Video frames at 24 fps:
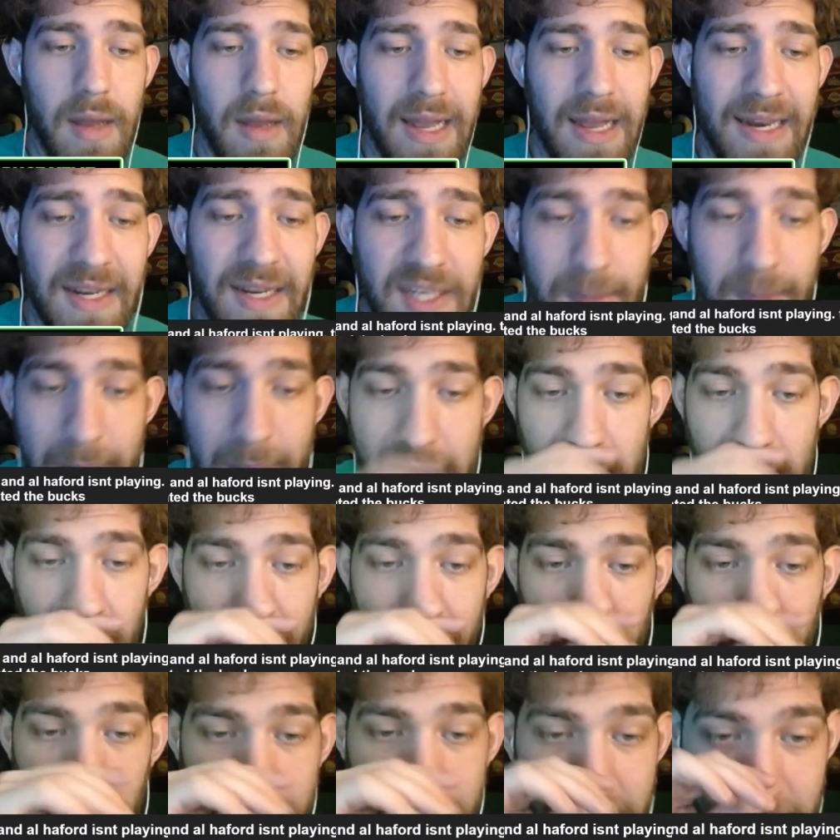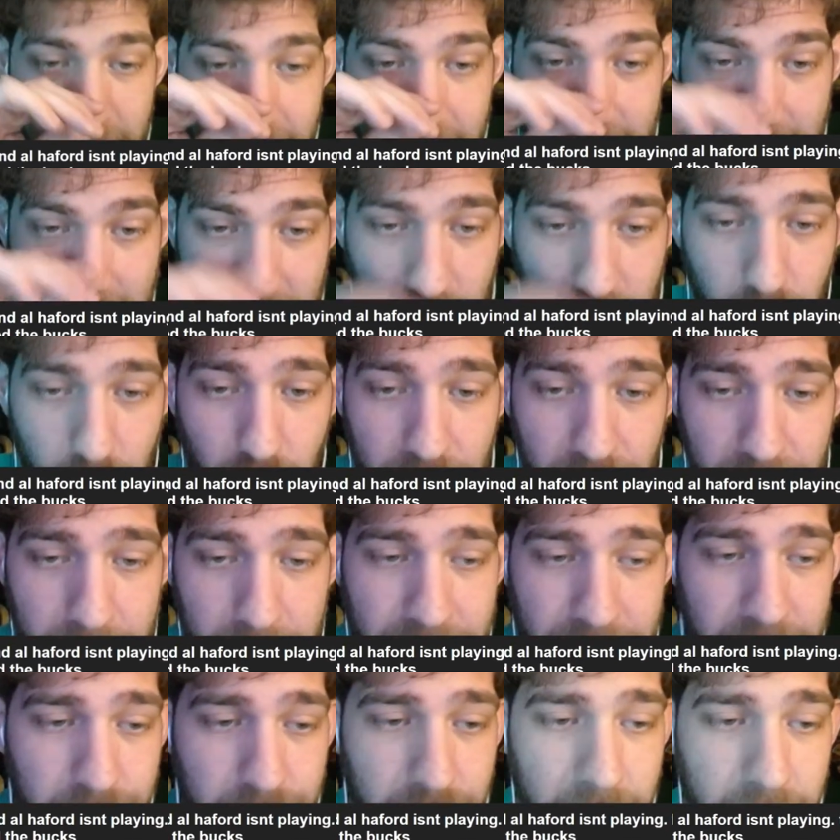It doesn't matter if Porzingis and Al Horford
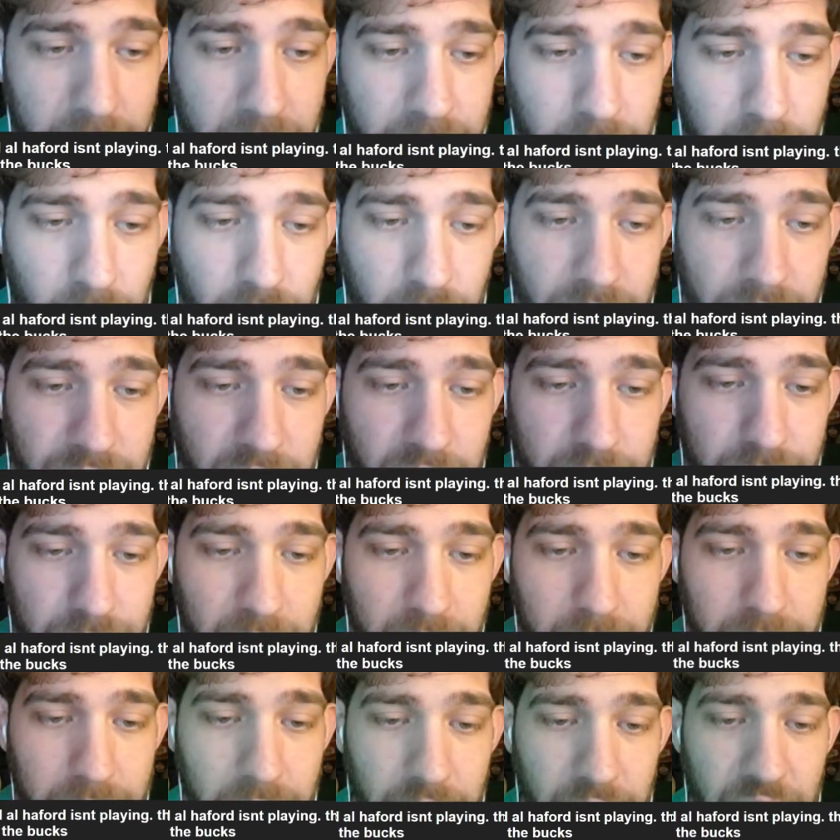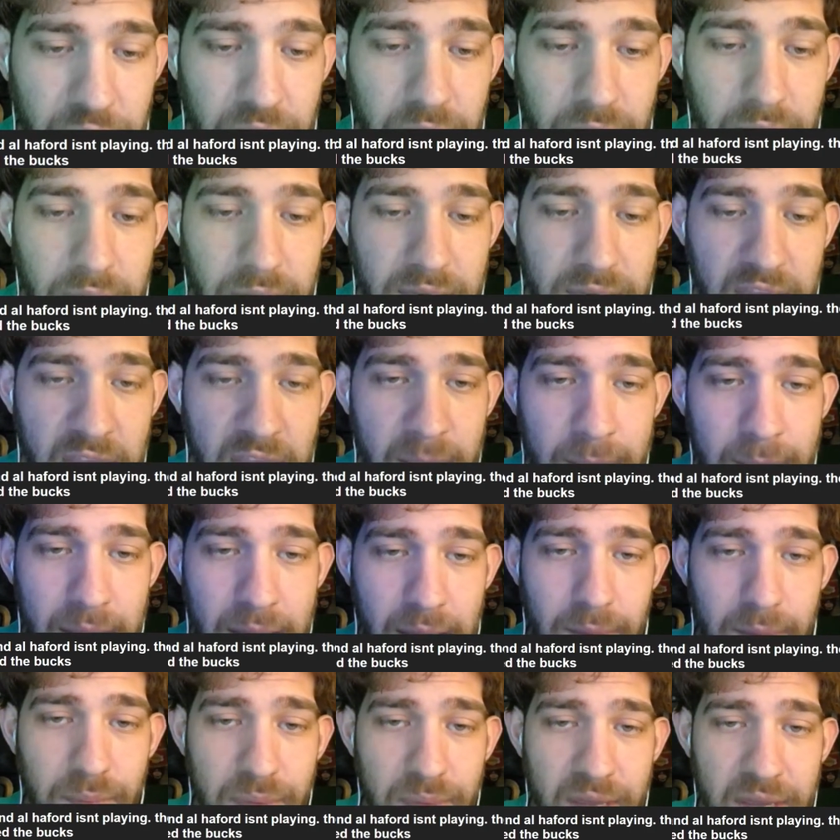isn't playing. The Grizzlies play with the G League team
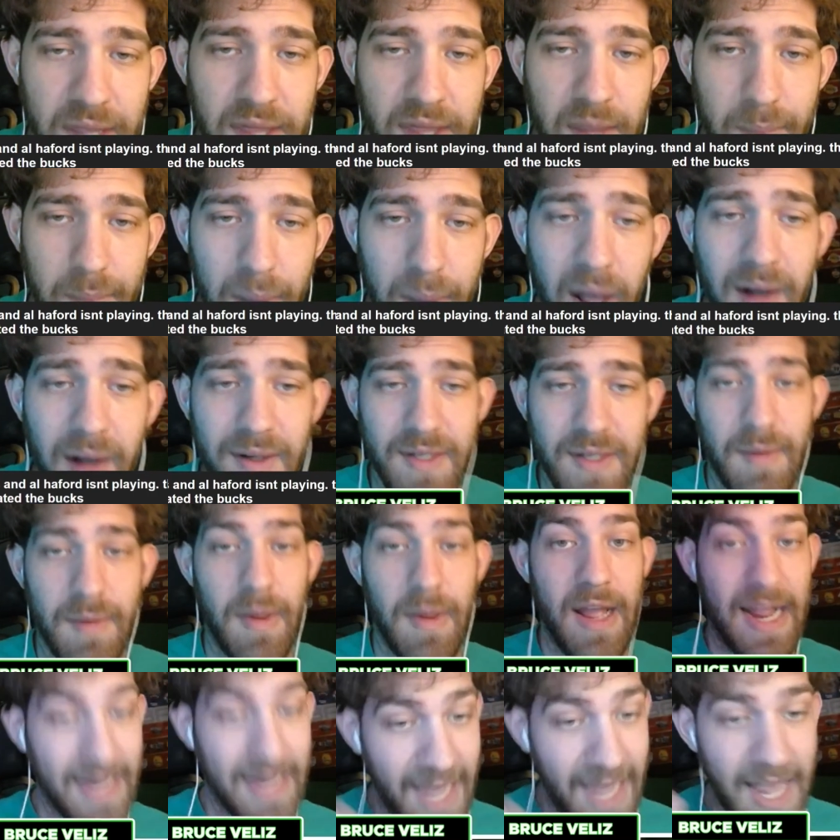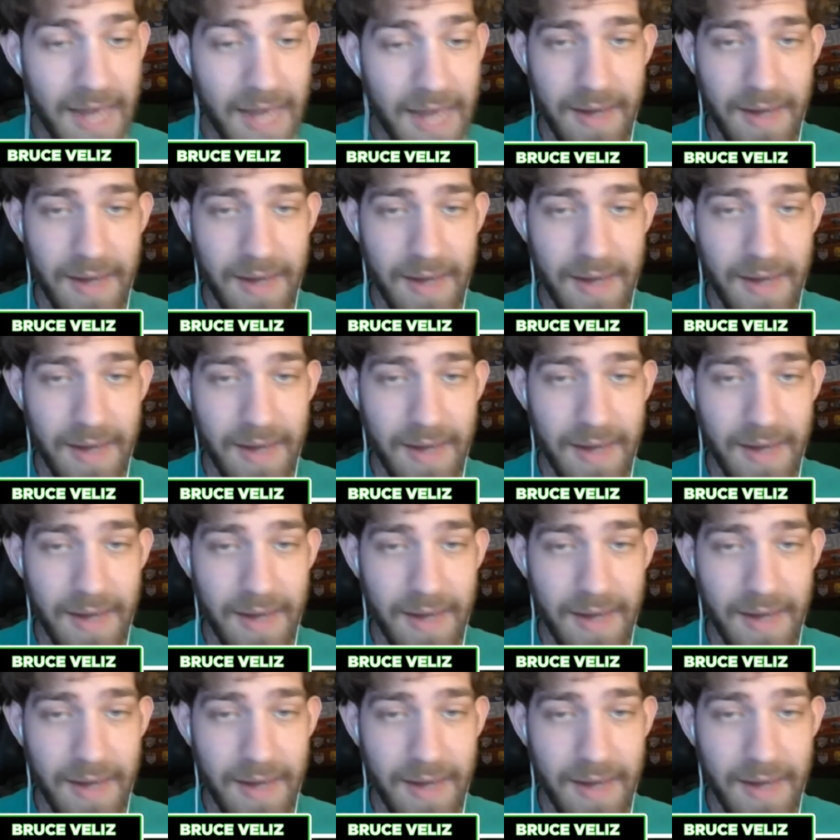and beat the Bucks again.